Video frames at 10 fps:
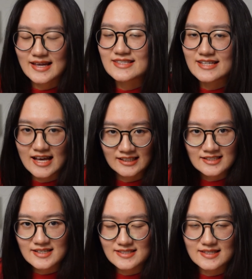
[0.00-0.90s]
and
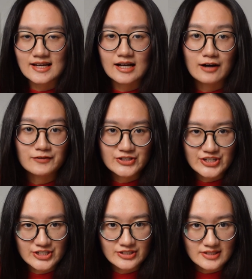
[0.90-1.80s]
techniques in
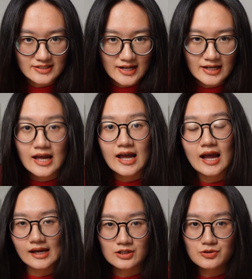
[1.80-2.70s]
conversation design
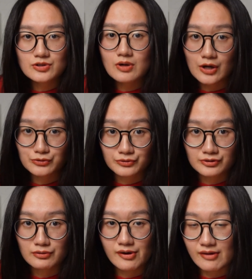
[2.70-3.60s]
and also how to
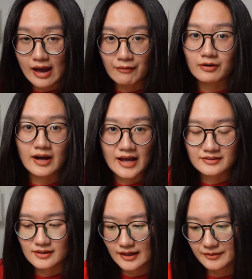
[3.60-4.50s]
deal with error
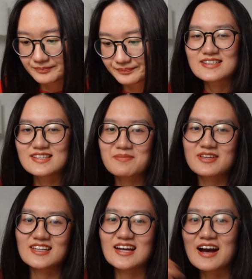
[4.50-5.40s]
handling.
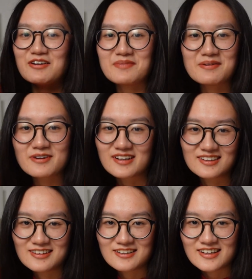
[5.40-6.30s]
Something that I remember
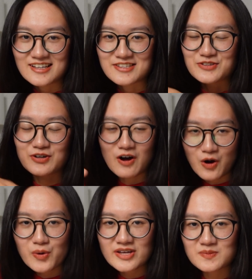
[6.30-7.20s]
clearly is to
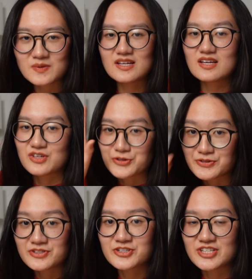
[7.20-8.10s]
always be
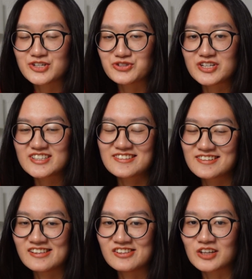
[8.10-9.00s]
user-centric,
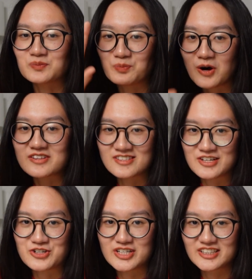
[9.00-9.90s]
not
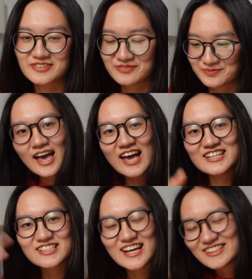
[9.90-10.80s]
bot-centric. And
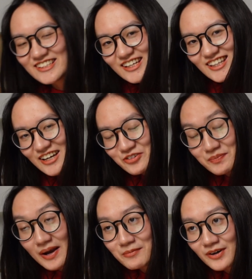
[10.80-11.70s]
a technique that I
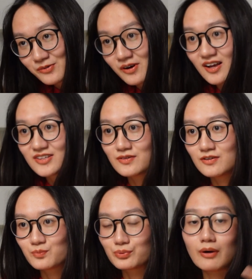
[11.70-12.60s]
remember was
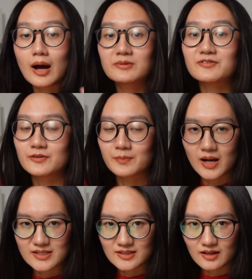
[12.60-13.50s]
prompt
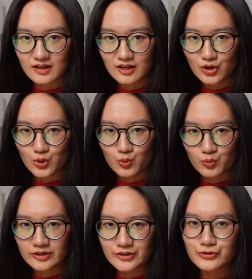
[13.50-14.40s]
verbosity,
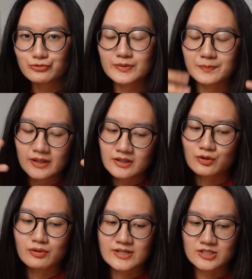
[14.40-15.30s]
where you repeat the
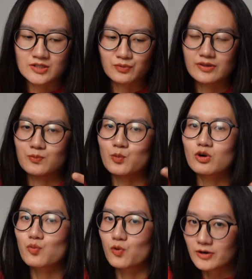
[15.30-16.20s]
question with
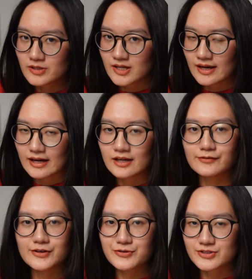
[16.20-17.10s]
more words if
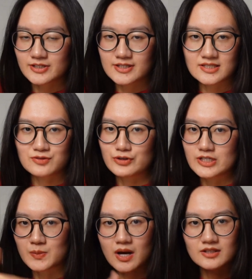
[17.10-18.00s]
a user doesn't
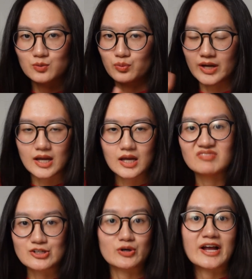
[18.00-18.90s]
respond the way
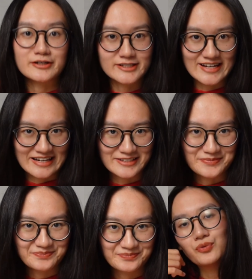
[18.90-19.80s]
that you understand.
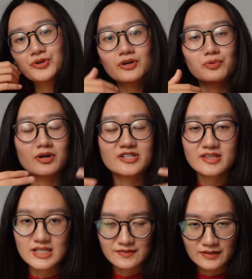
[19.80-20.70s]
When you're
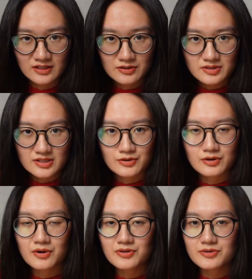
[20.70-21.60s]
watching these videos, you
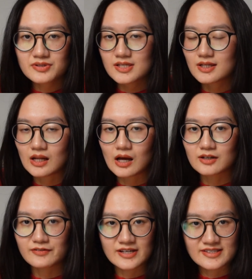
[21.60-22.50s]
will also see a lot
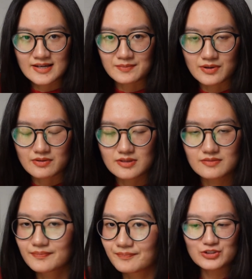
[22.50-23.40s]
of examples.
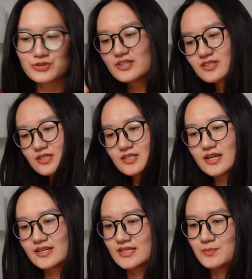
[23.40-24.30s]
So this is an
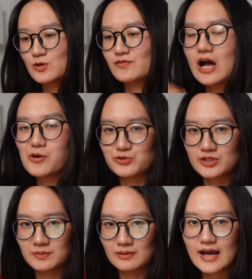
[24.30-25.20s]
example of how to
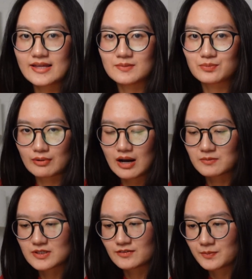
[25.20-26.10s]
apply the
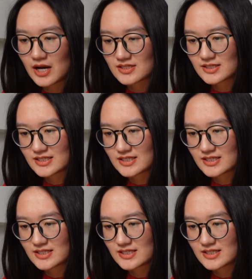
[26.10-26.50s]
prompt verbosity